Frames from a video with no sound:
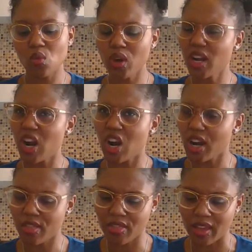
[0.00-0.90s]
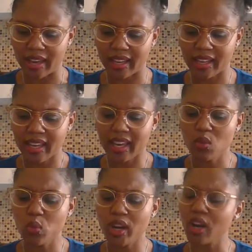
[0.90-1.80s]
What are they and
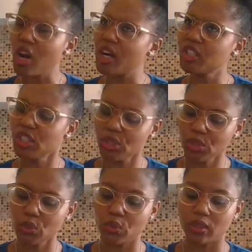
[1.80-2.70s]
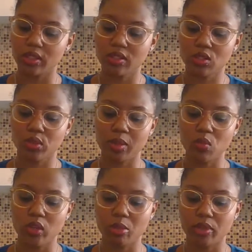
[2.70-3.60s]
where are you?
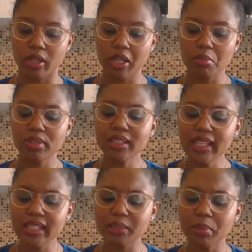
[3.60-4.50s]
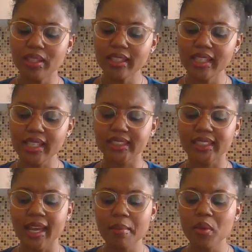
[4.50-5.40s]
Screamed Wilbur. Please, please
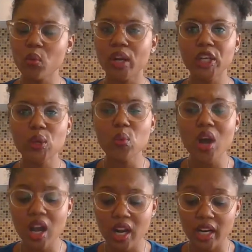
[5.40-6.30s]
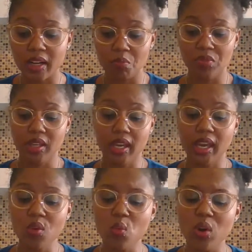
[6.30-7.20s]
tell me where you are.
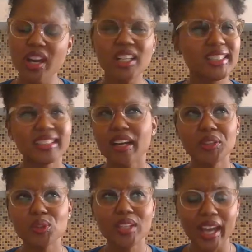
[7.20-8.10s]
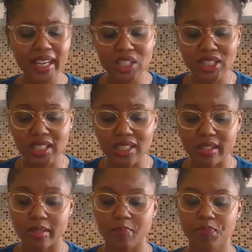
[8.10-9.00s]
And what are salutations?